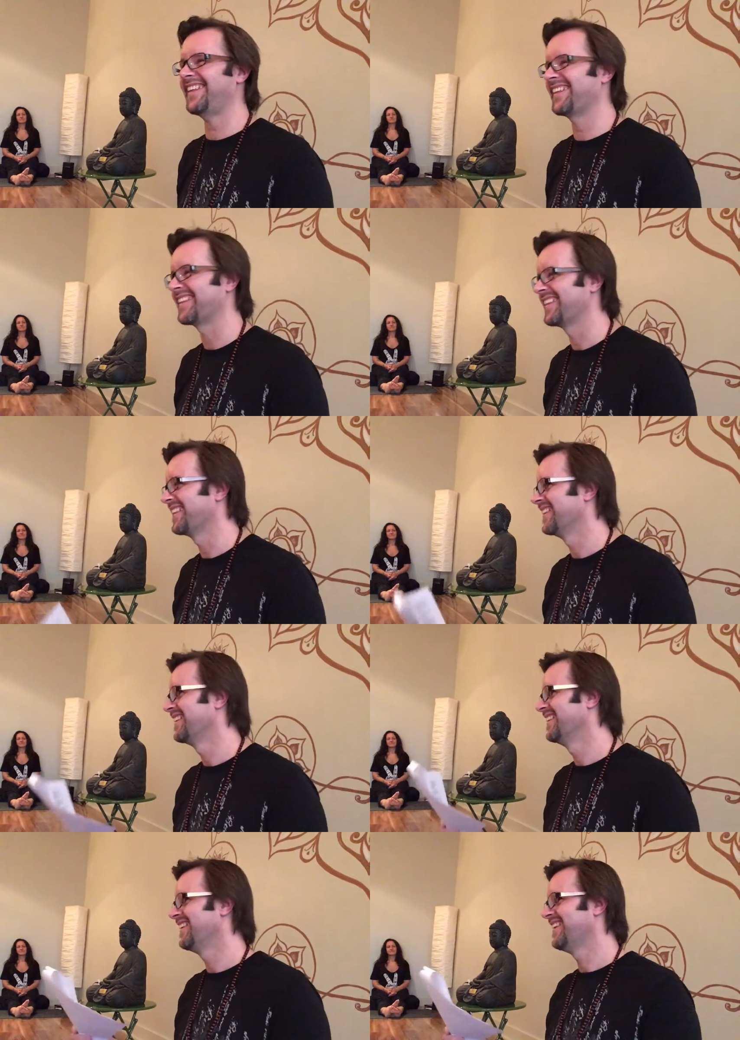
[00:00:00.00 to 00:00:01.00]

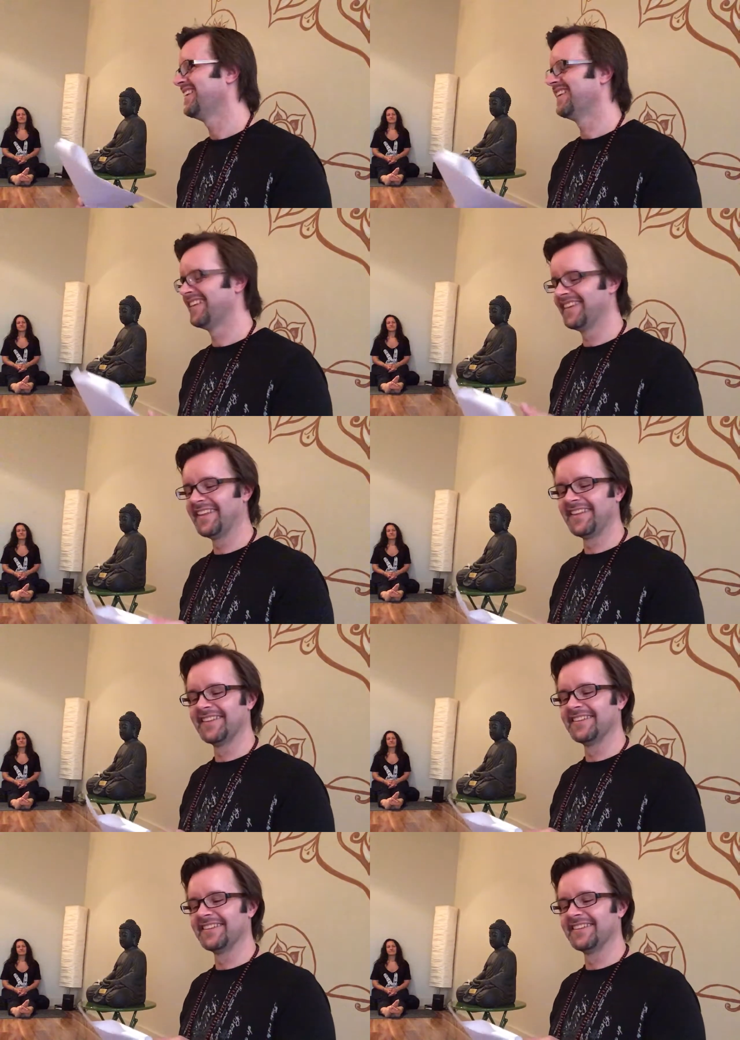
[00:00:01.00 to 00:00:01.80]
Nothing is said.